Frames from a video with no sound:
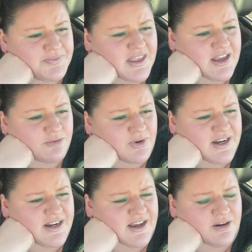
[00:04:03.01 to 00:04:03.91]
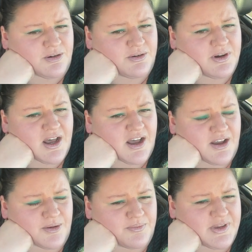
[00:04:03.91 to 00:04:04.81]
And right now,
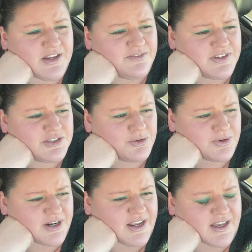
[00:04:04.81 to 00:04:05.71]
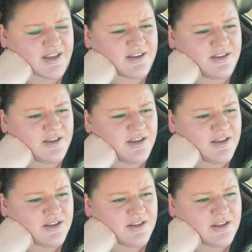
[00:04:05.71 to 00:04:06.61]
in Victoria,
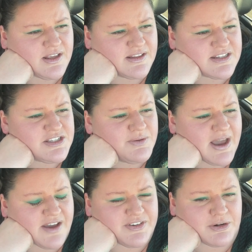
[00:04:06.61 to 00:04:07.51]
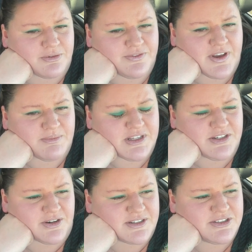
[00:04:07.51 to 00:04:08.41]
unless you have your own family
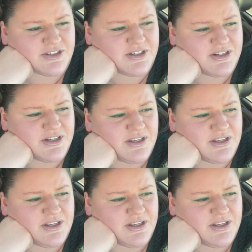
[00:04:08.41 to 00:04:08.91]
doctor,